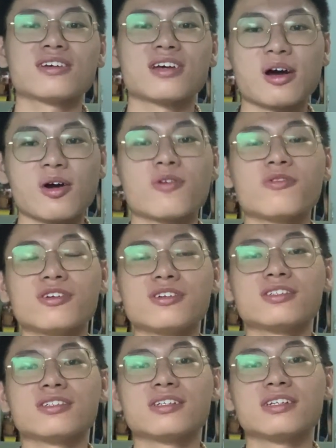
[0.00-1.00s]
However,
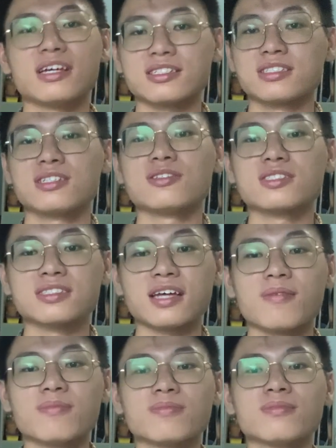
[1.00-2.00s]
there are still
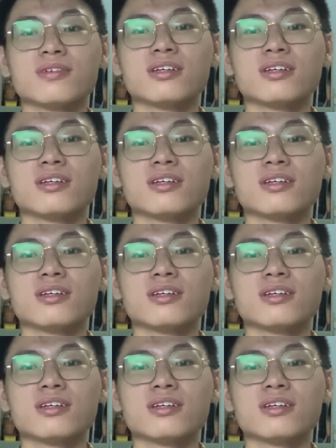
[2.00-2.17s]
some